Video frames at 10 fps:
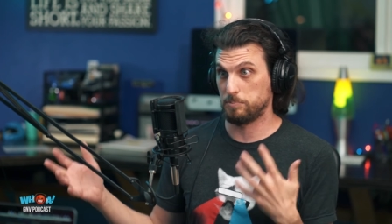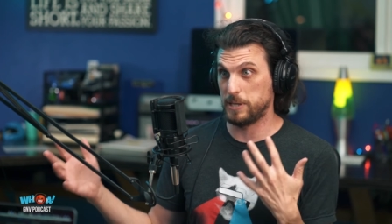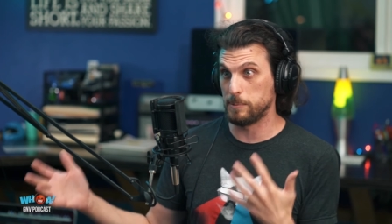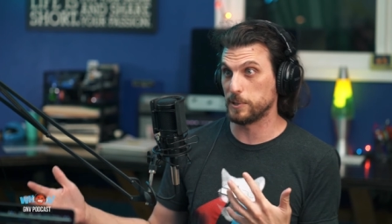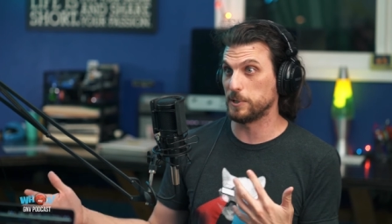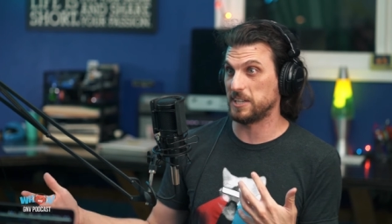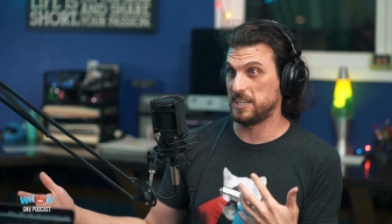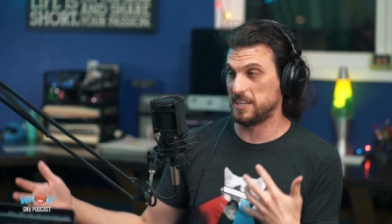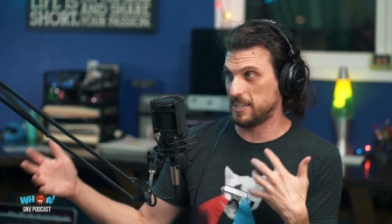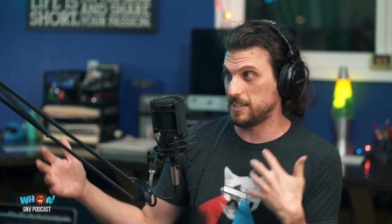people
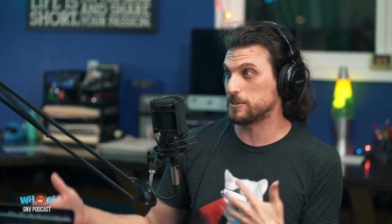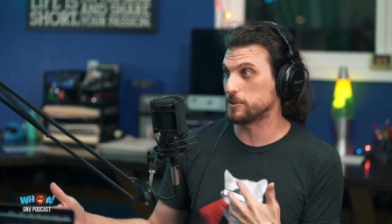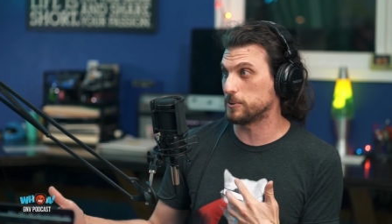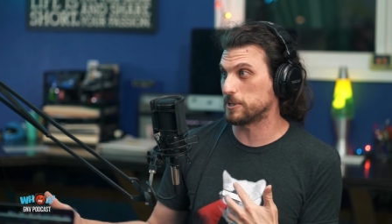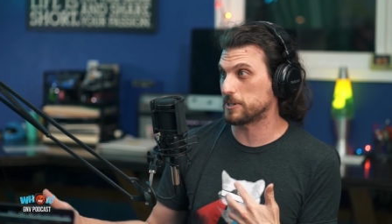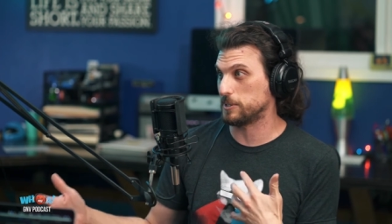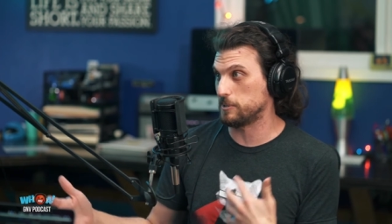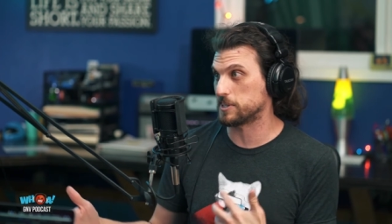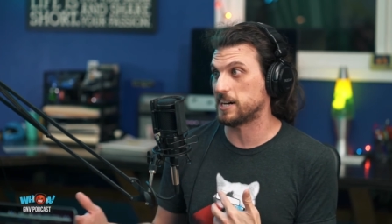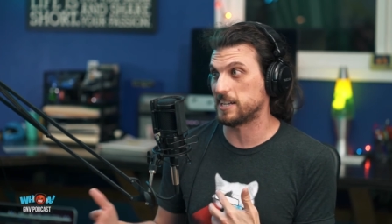in indoor
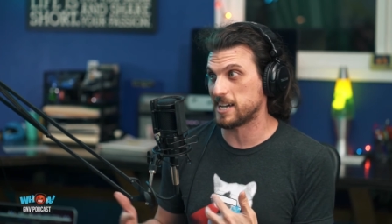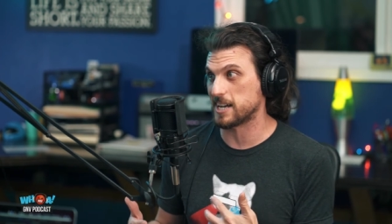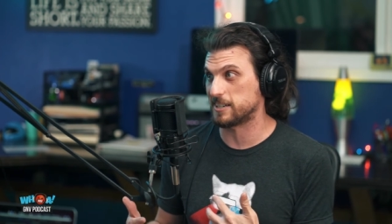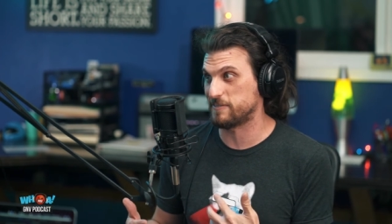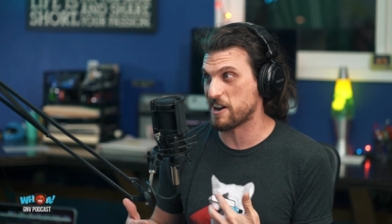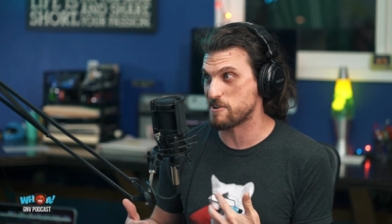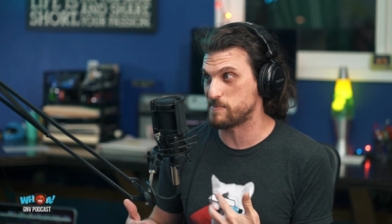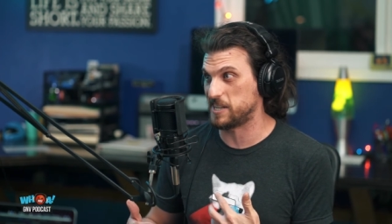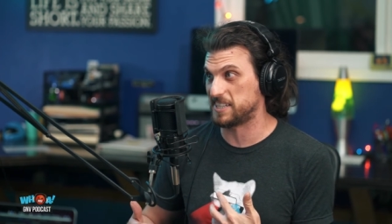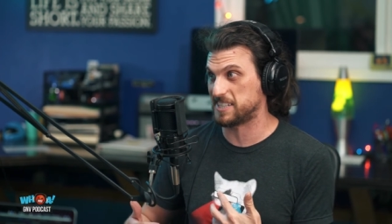close contact
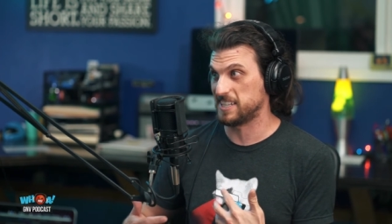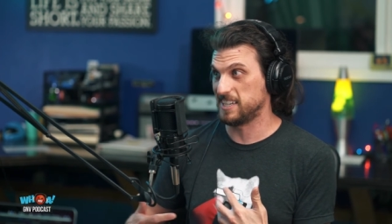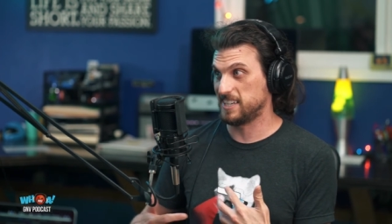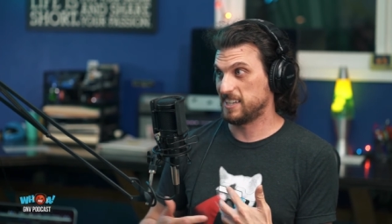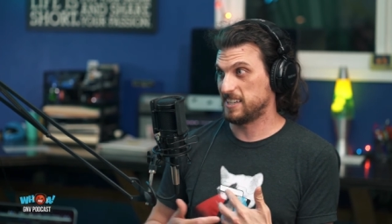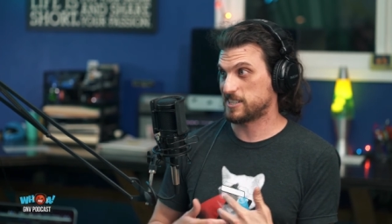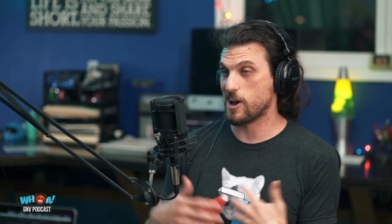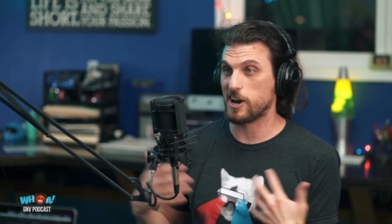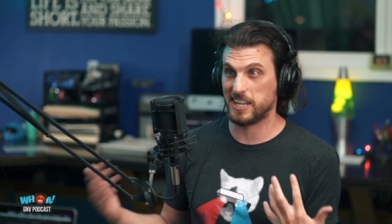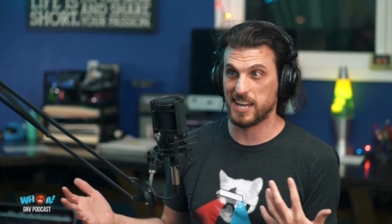environments
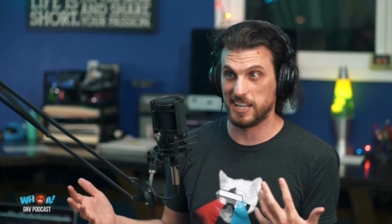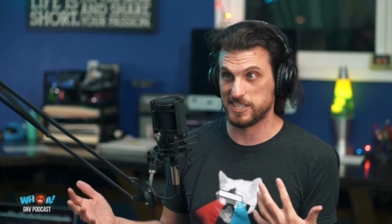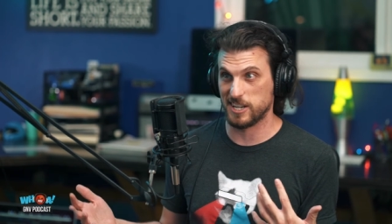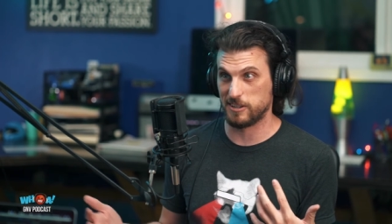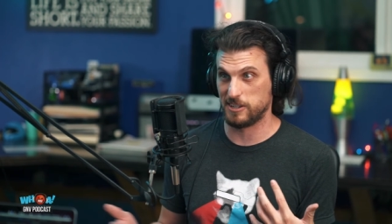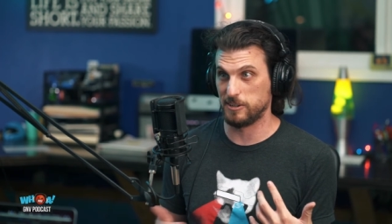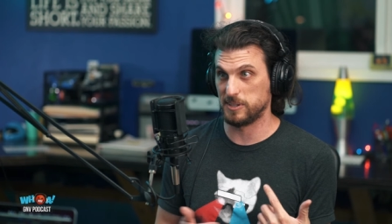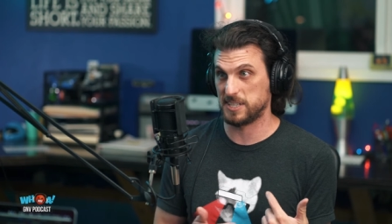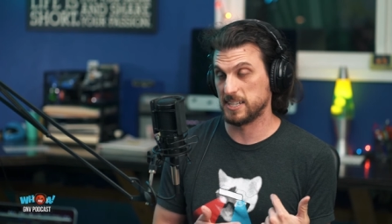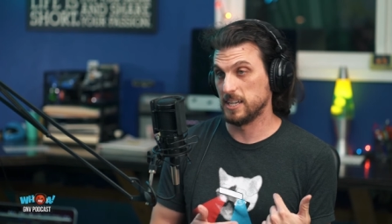talking at each other. You know,
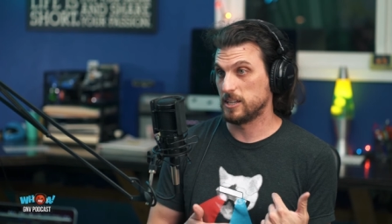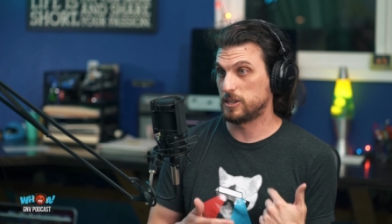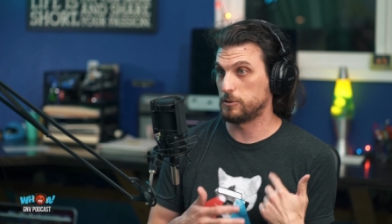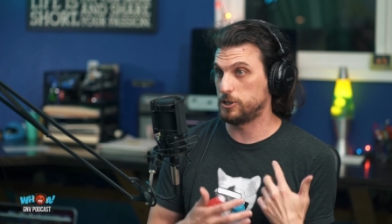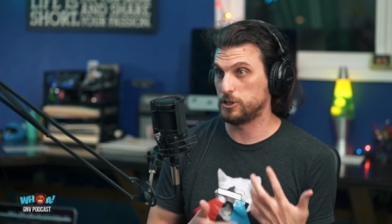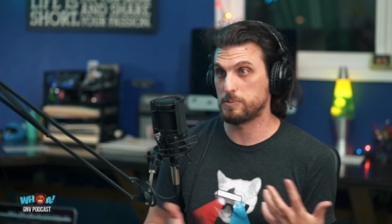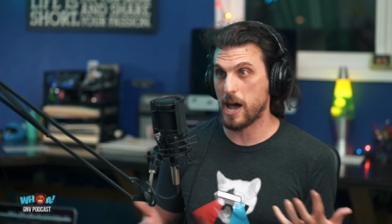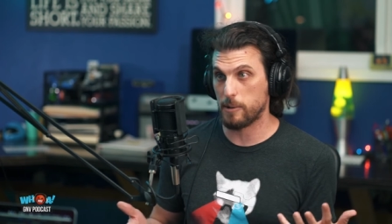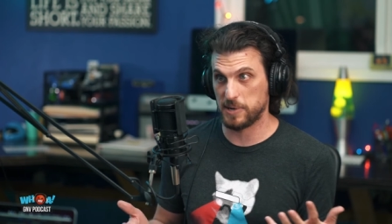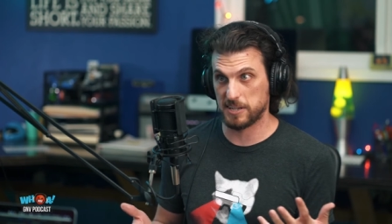it's the huge
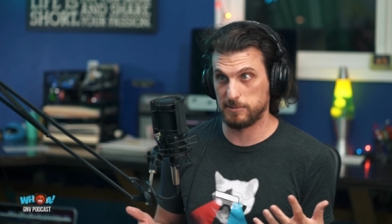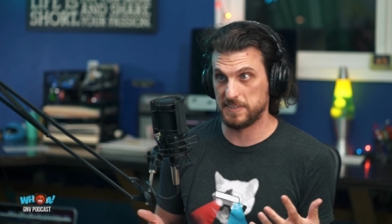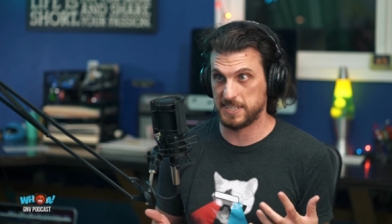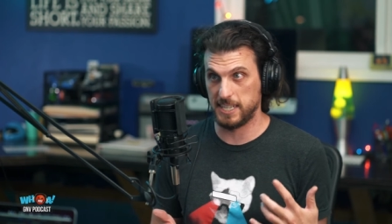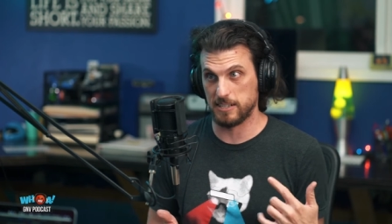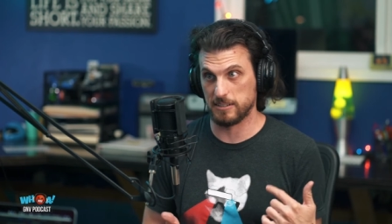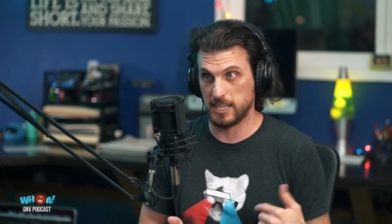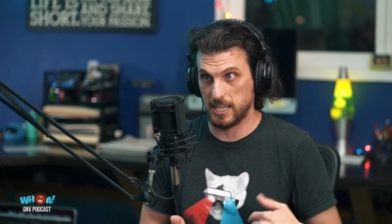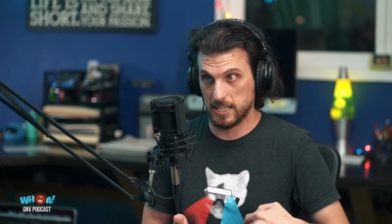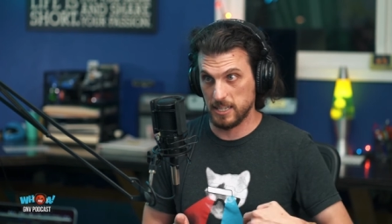outbreaks we've seen are
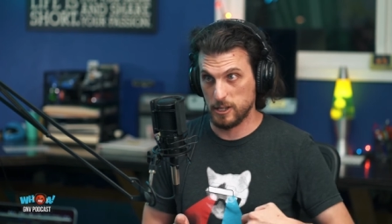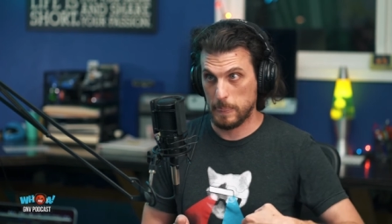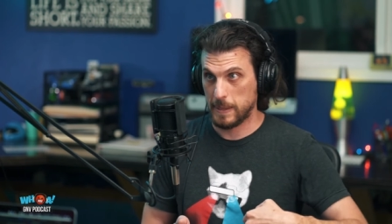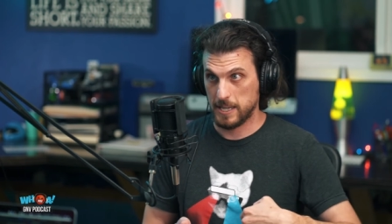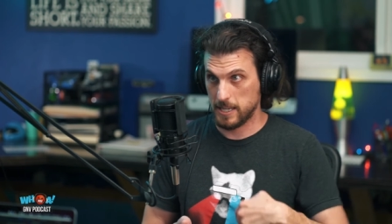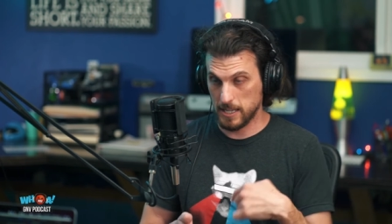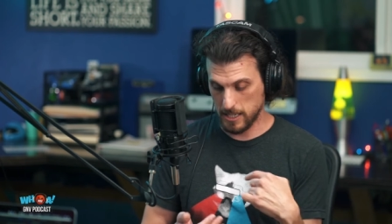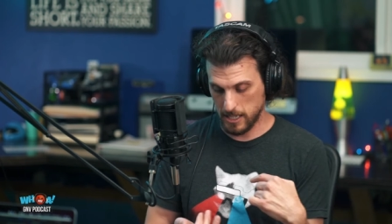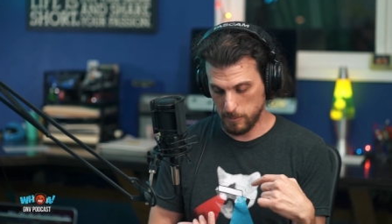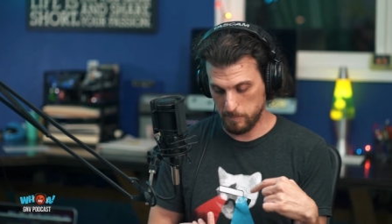like
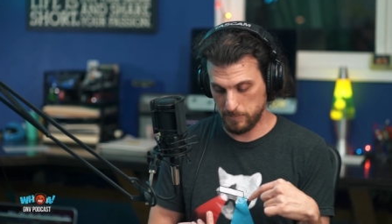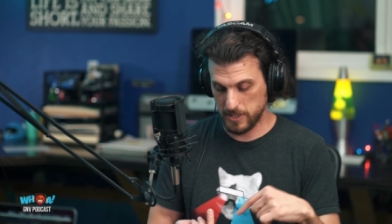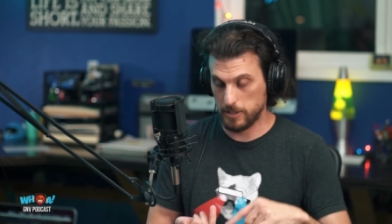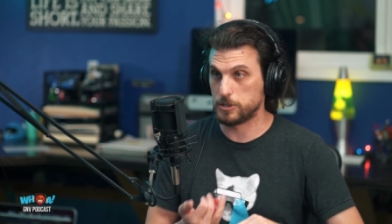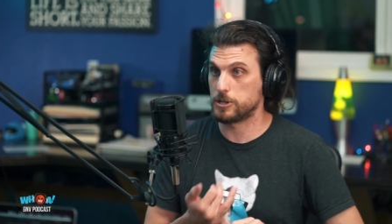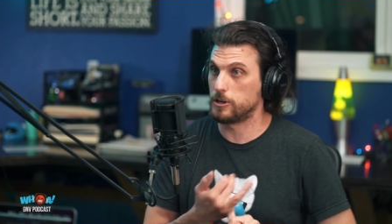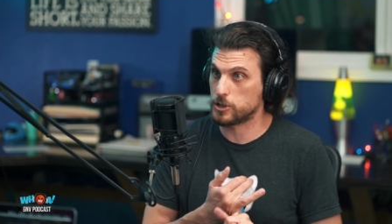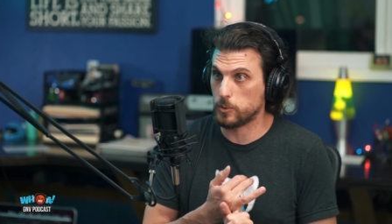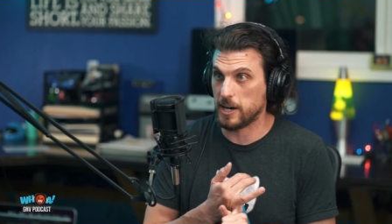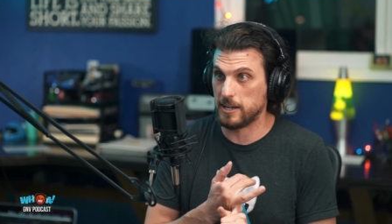um, you know,
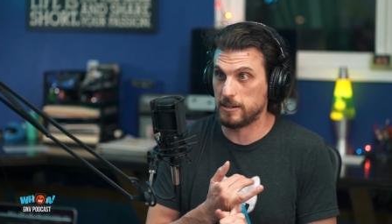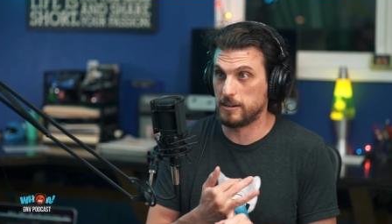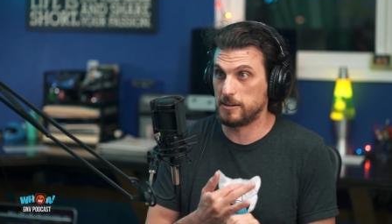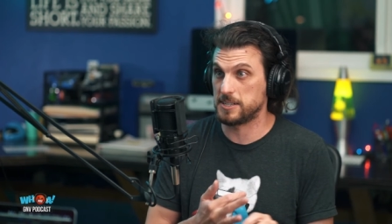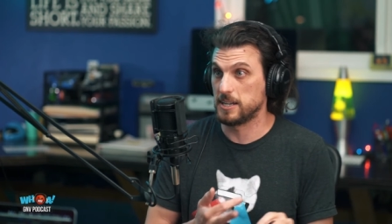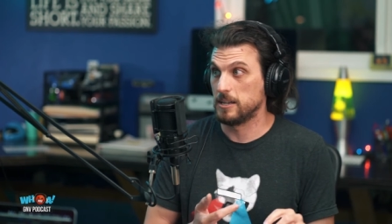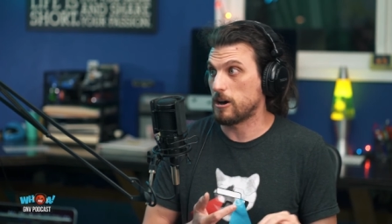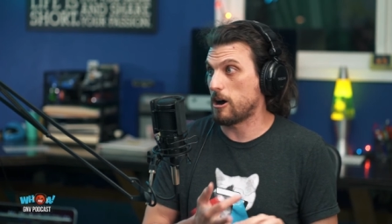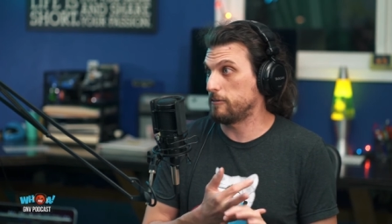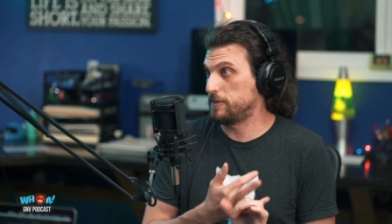church choirs,
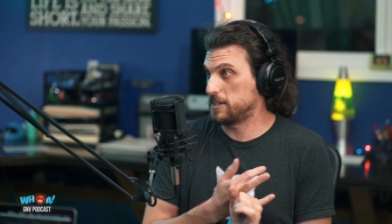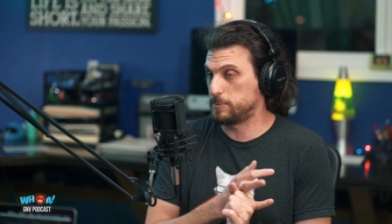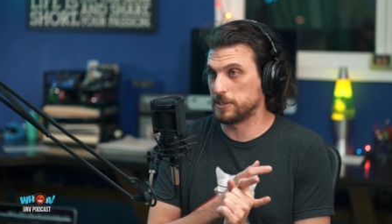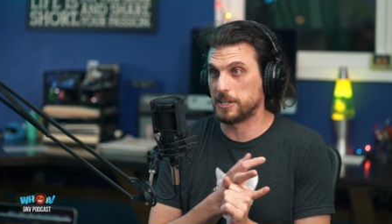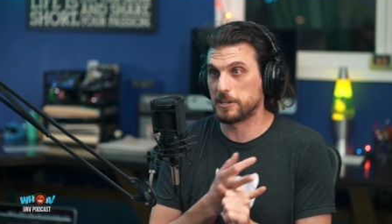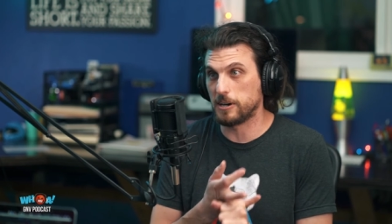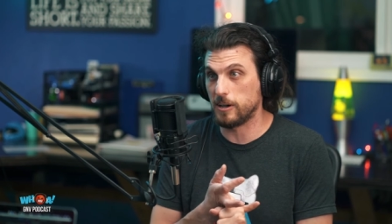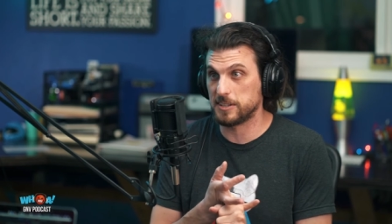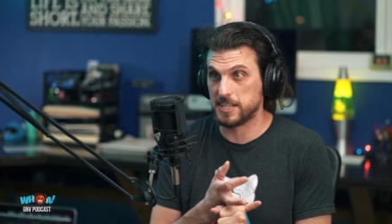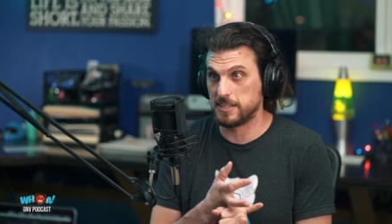office building
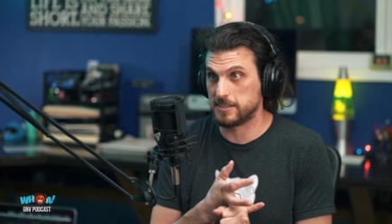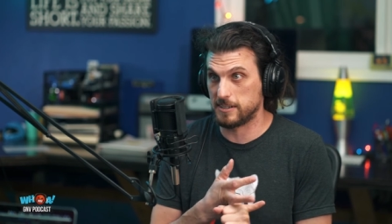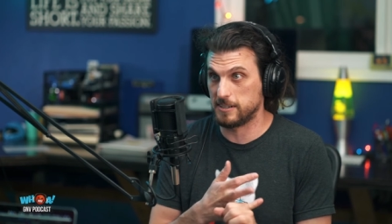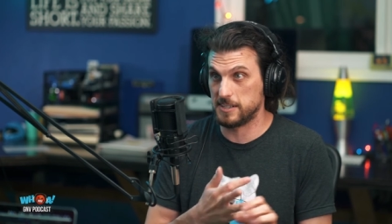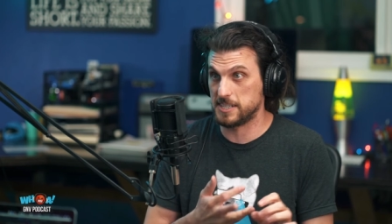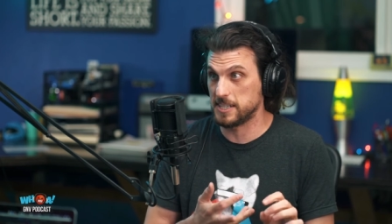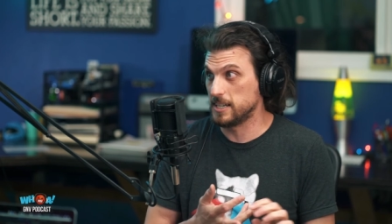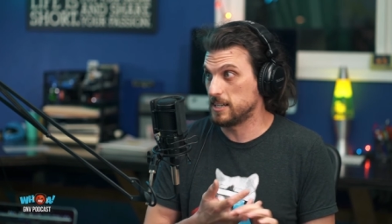call centers,